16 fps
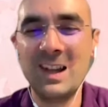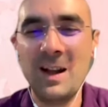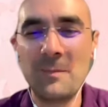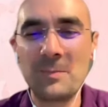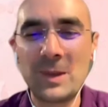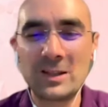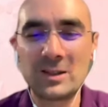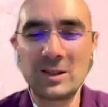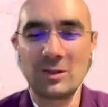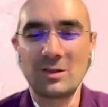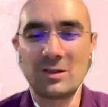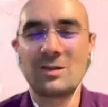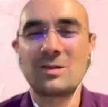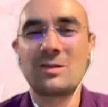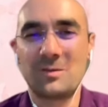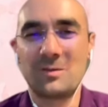So this is
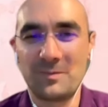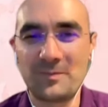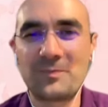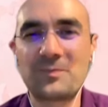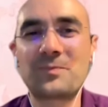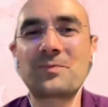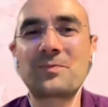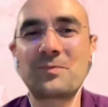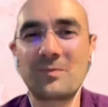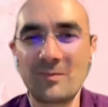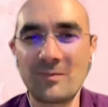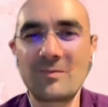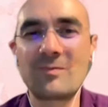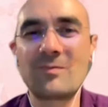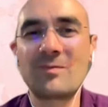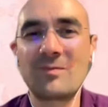the one part of
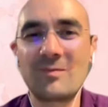how does it